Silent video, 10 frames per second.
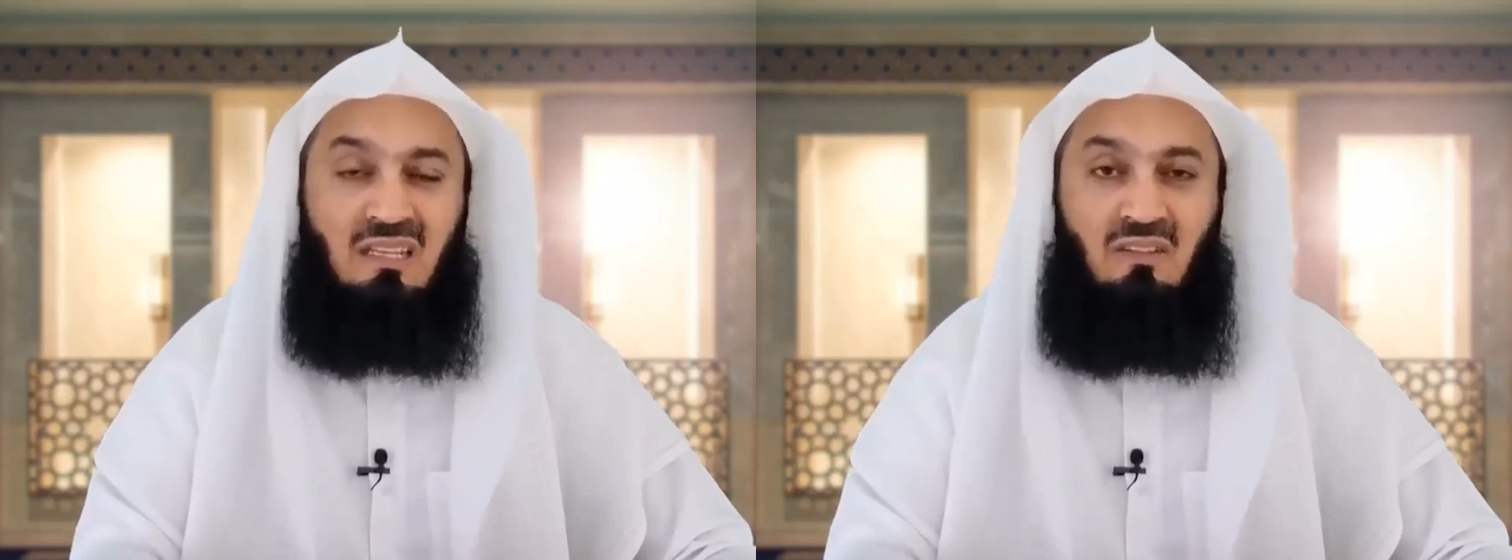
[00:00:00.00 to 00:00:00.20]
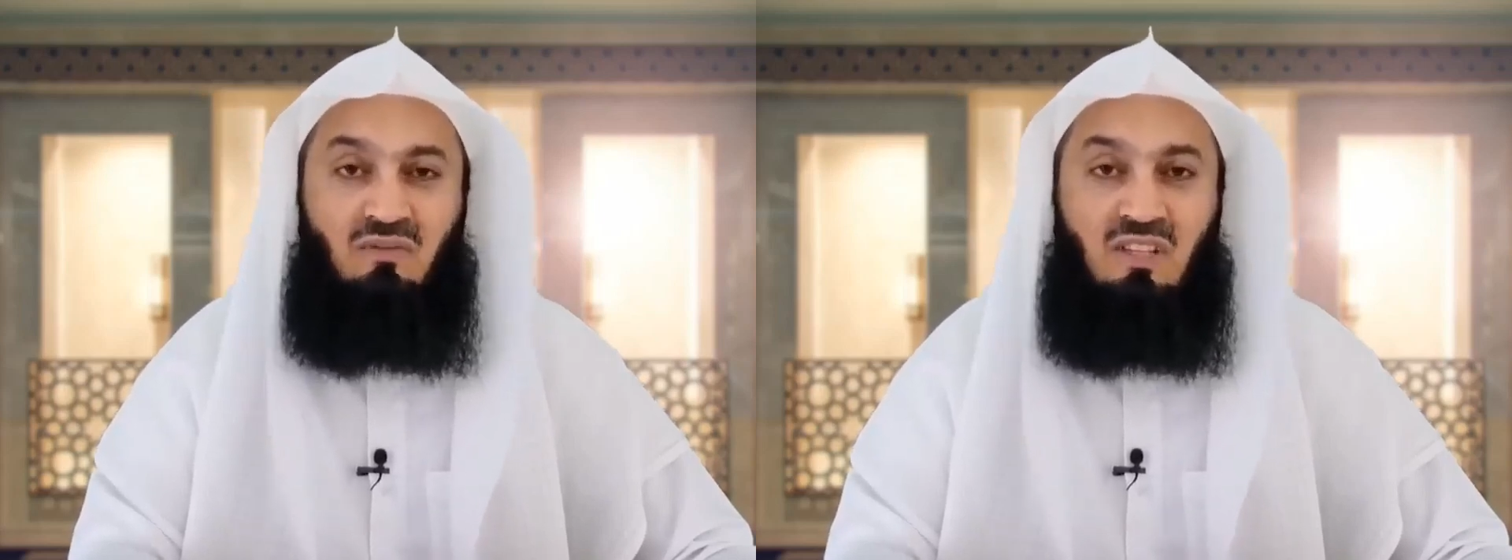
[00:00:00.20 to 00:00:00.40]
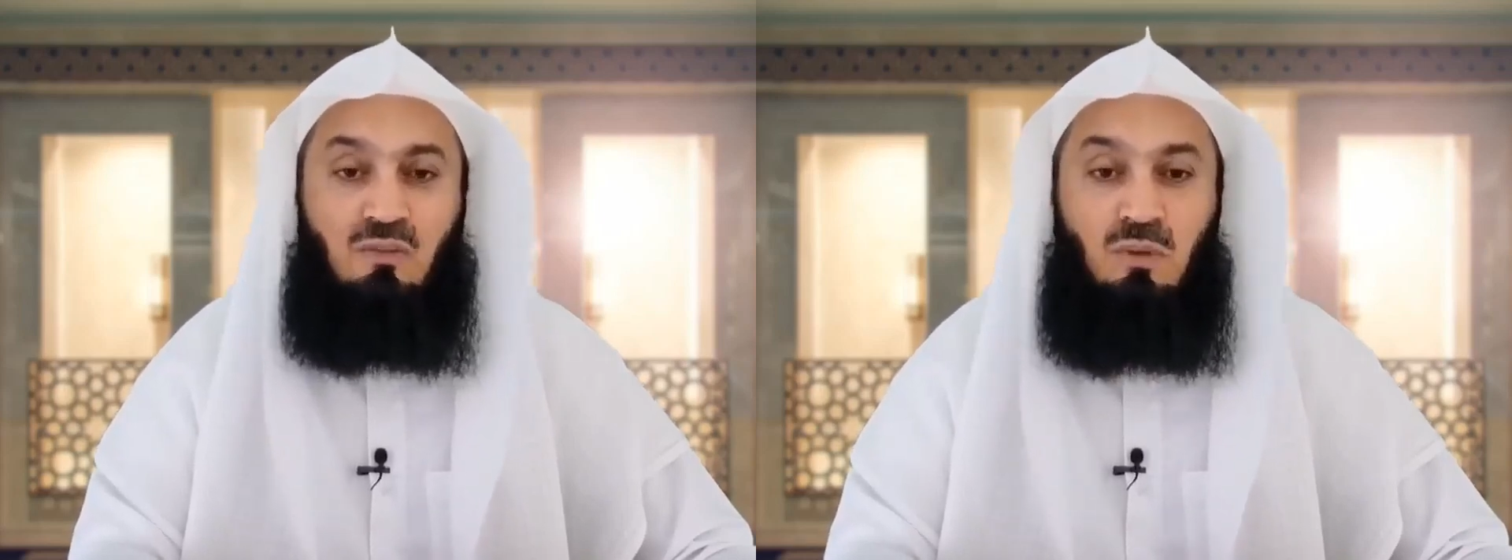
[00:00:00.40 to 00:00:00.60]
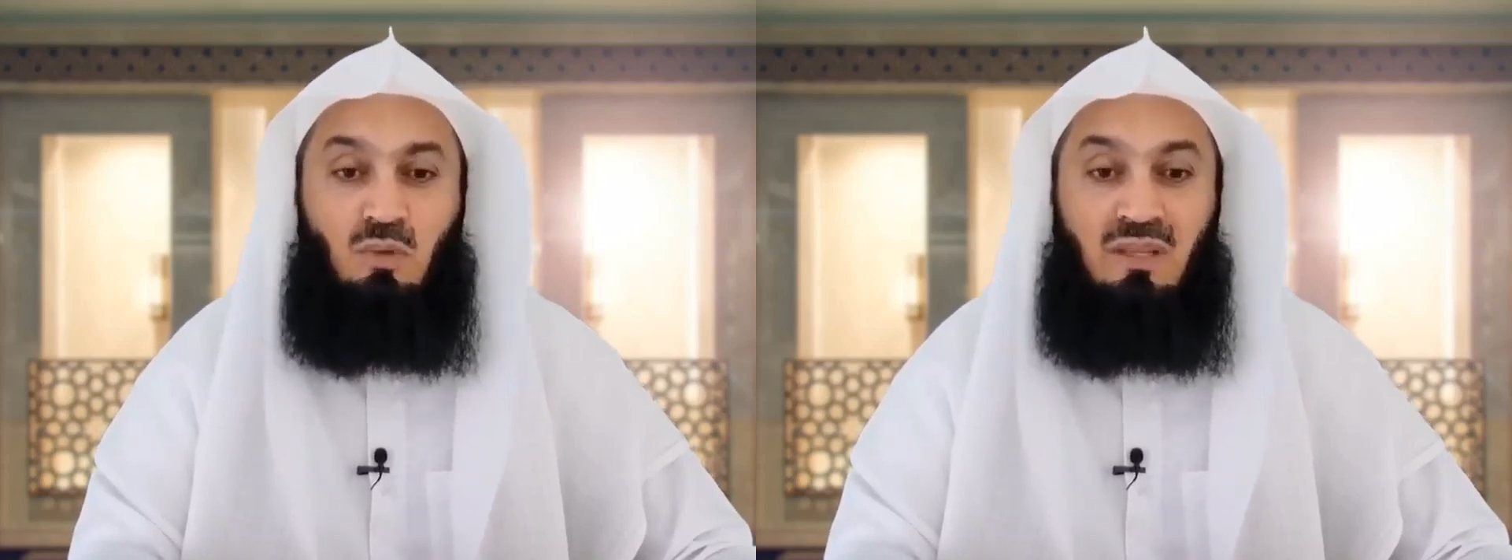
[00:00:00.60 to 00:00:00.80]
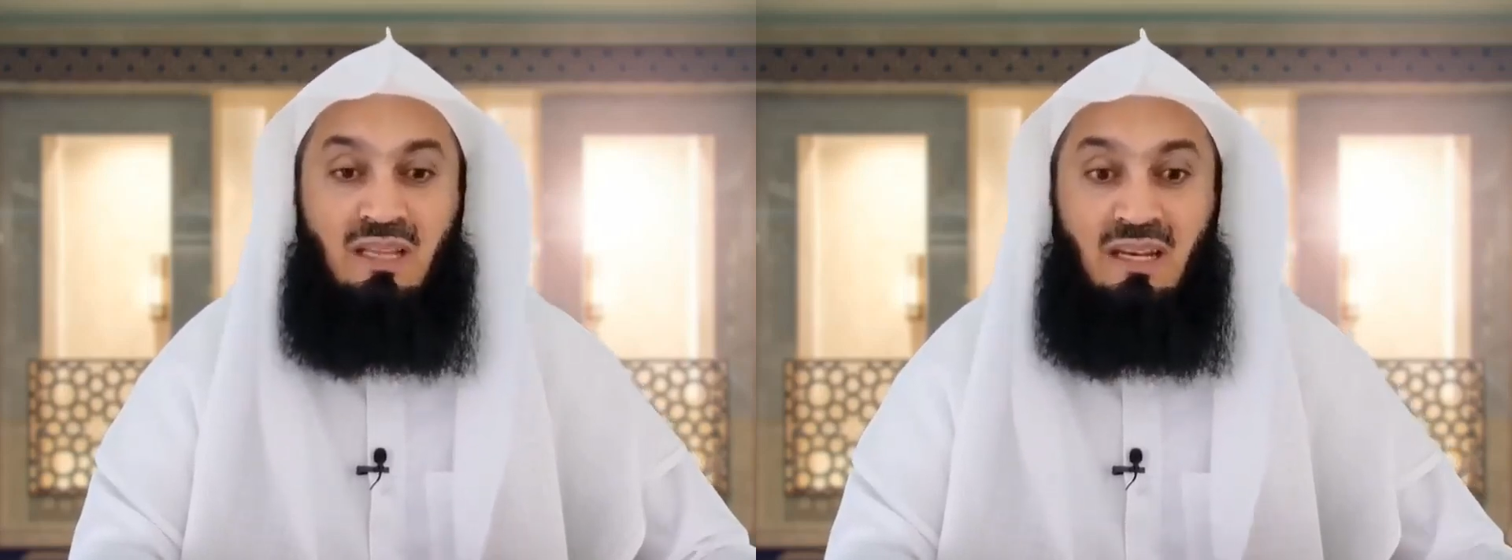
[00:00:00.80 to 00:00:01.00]
difference
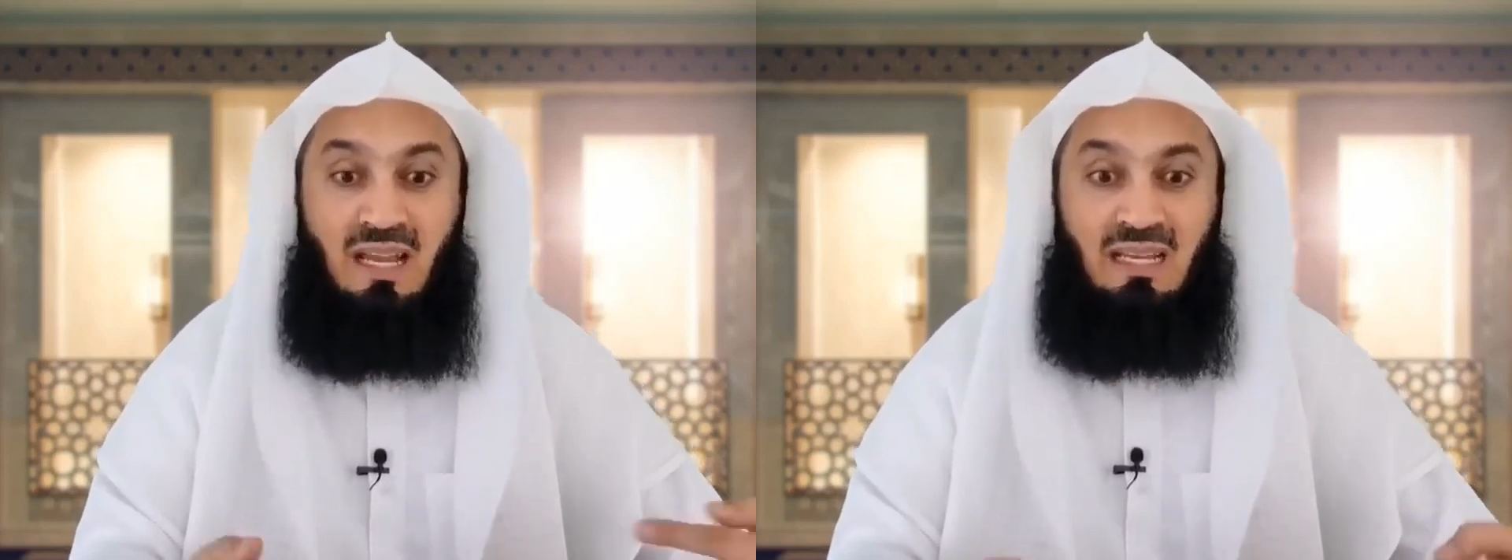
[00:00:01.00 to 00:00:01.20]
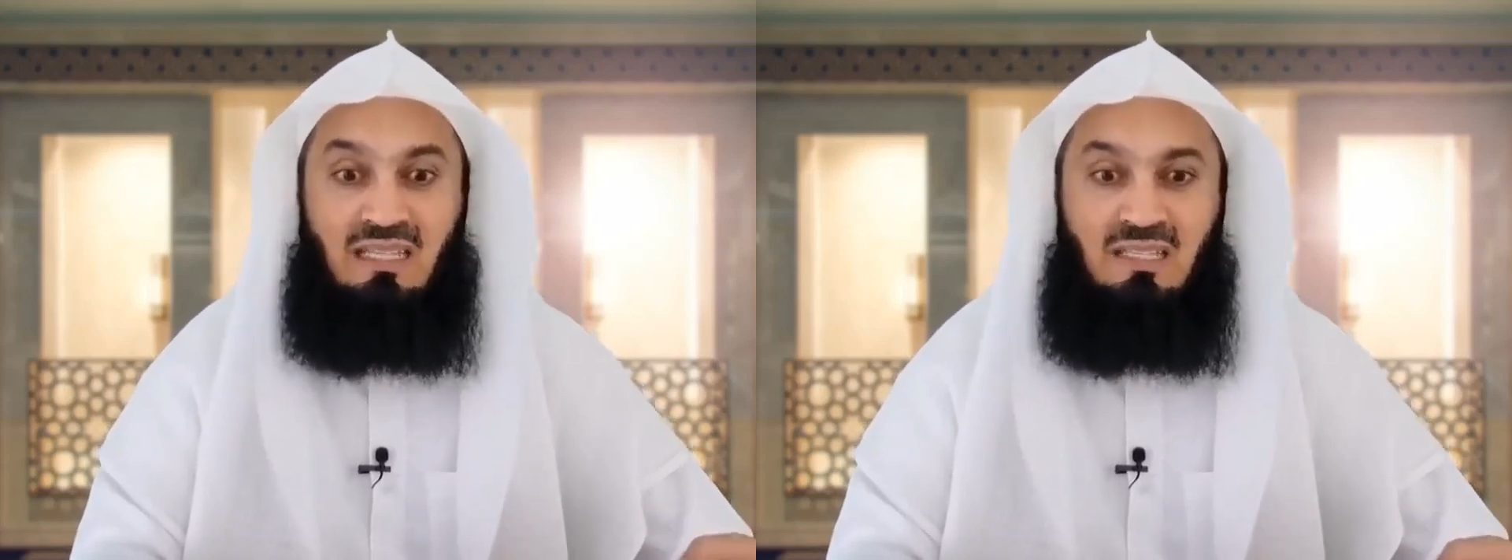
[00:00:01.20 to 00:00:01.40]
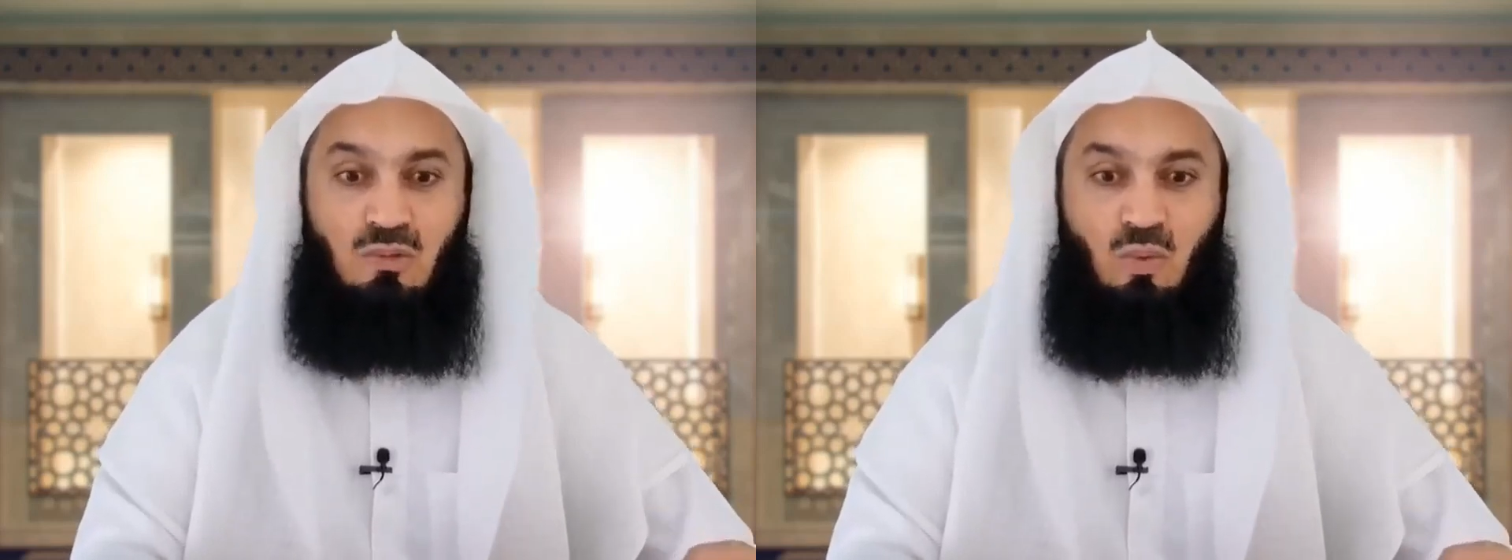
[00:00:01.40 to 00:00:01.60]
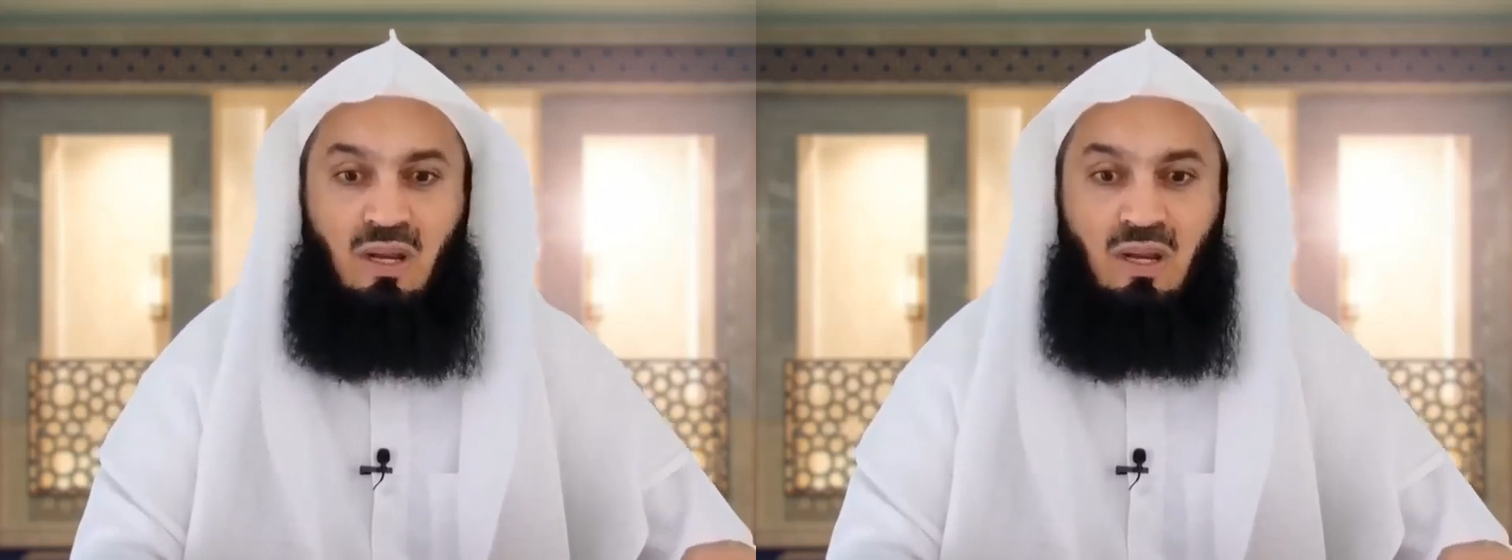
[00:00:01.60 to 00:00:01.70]
between the nights,